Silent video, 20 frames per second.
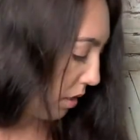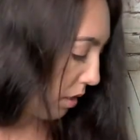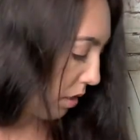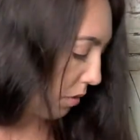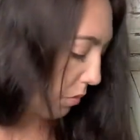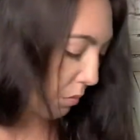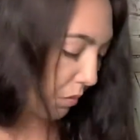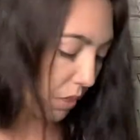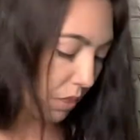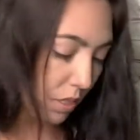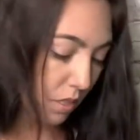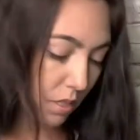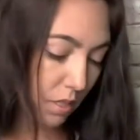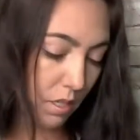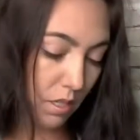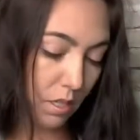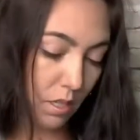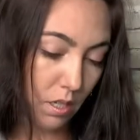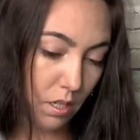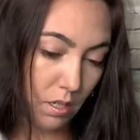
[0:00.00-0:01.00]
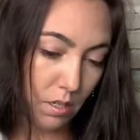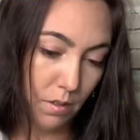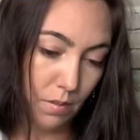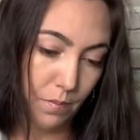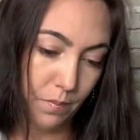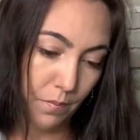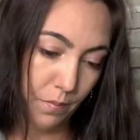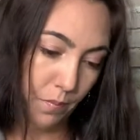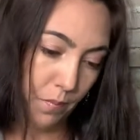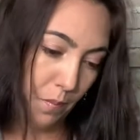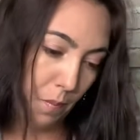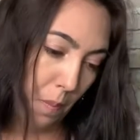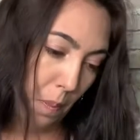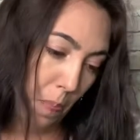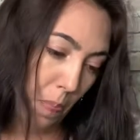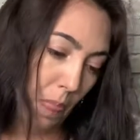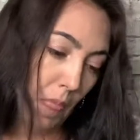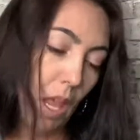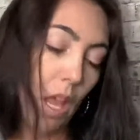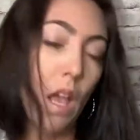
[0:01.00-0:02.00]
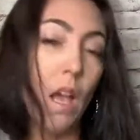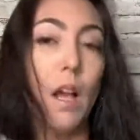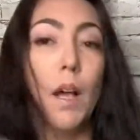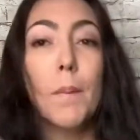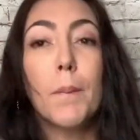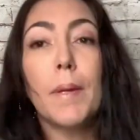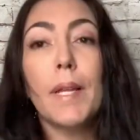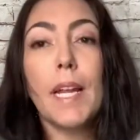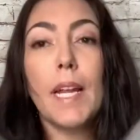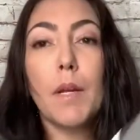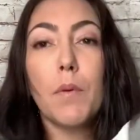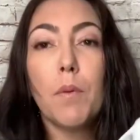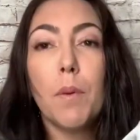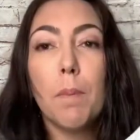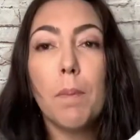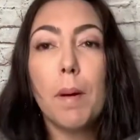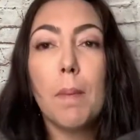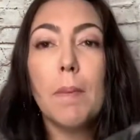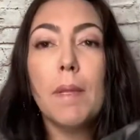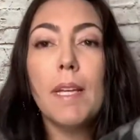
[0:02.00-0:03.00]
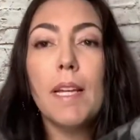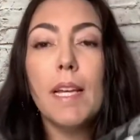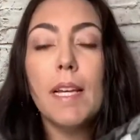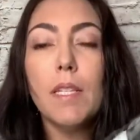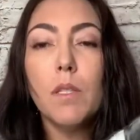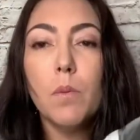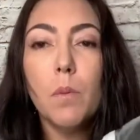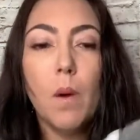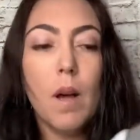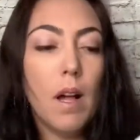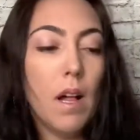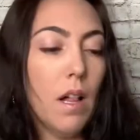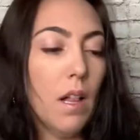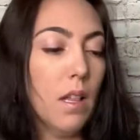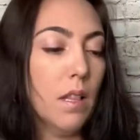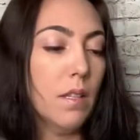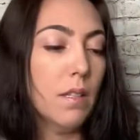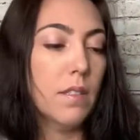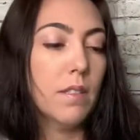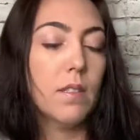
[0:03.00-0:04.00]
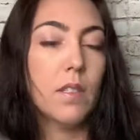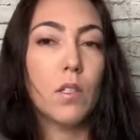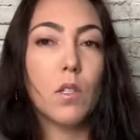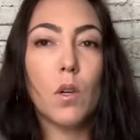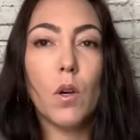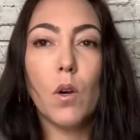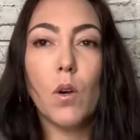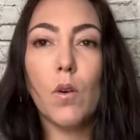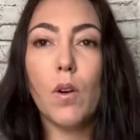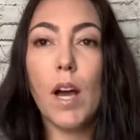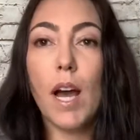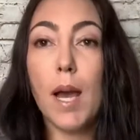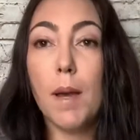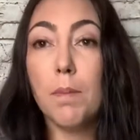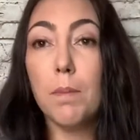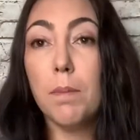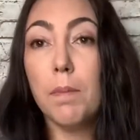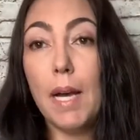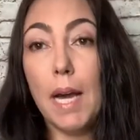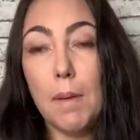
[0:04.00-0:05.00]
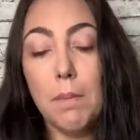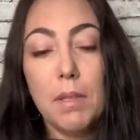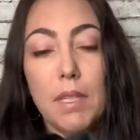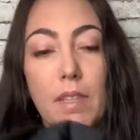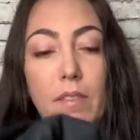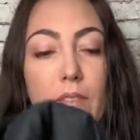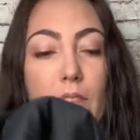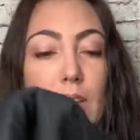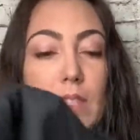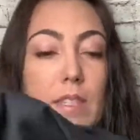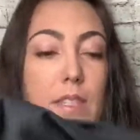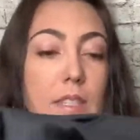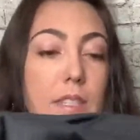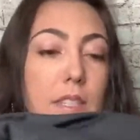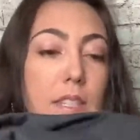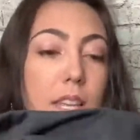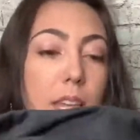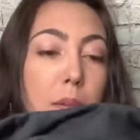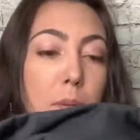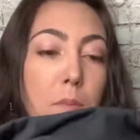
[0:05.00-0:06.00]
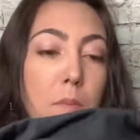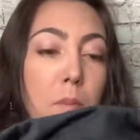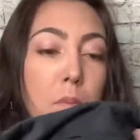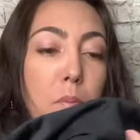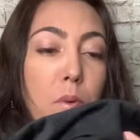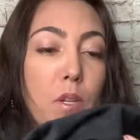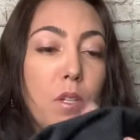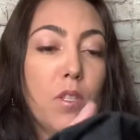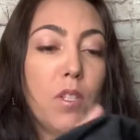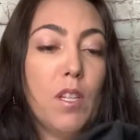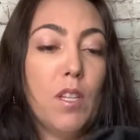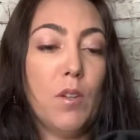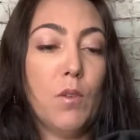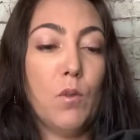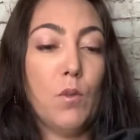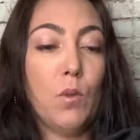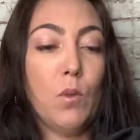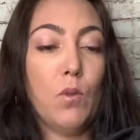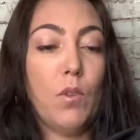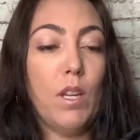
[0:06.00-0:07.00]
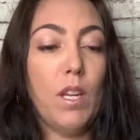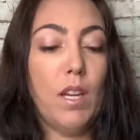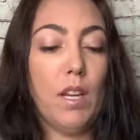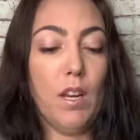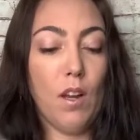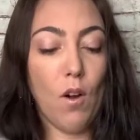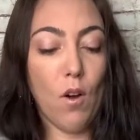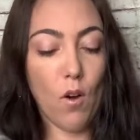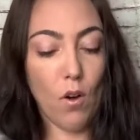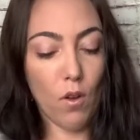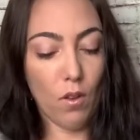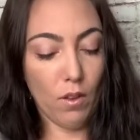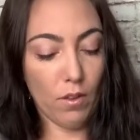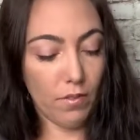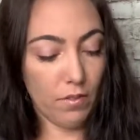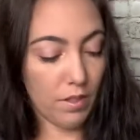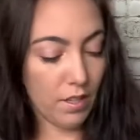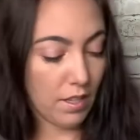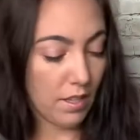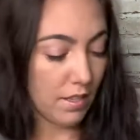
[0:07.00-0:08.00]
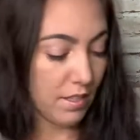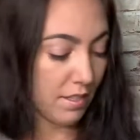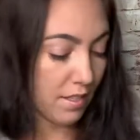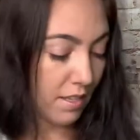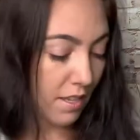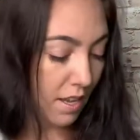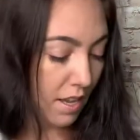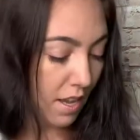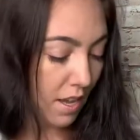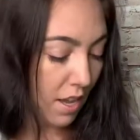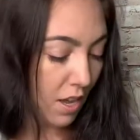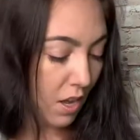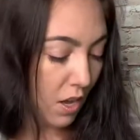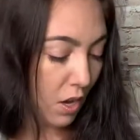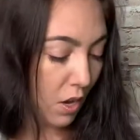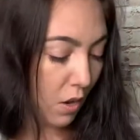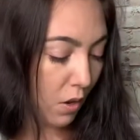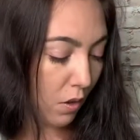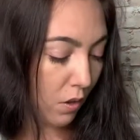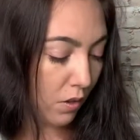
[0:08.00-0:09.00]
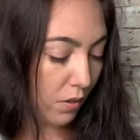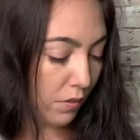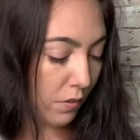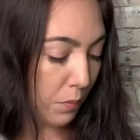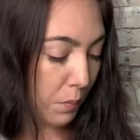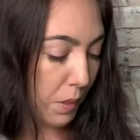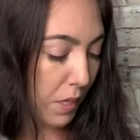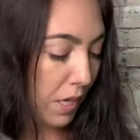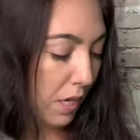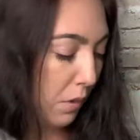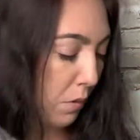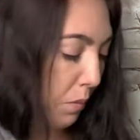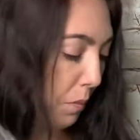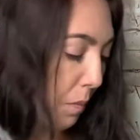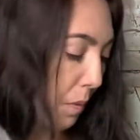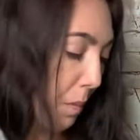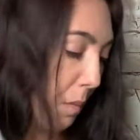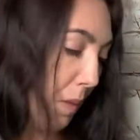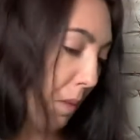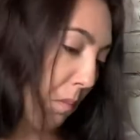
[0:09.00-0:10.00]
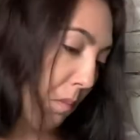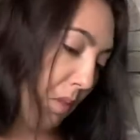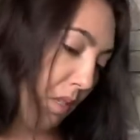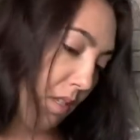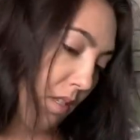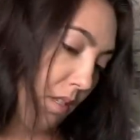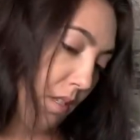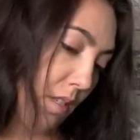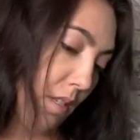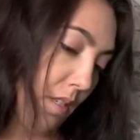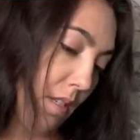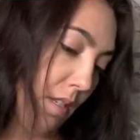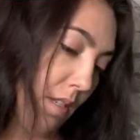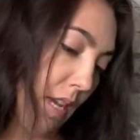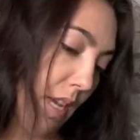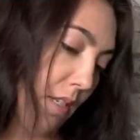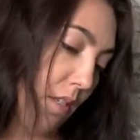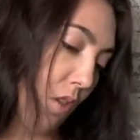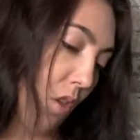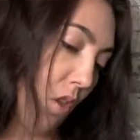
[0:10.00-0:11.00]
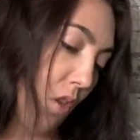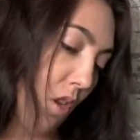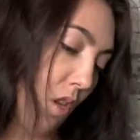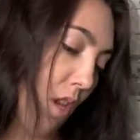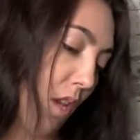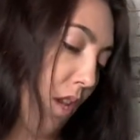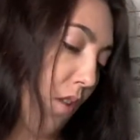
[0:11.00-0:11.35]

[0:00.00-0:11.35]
Where is the Banana Republic as well? So I believe that's the same person who donated all of these, all of the Banana Republic, but this is a size 38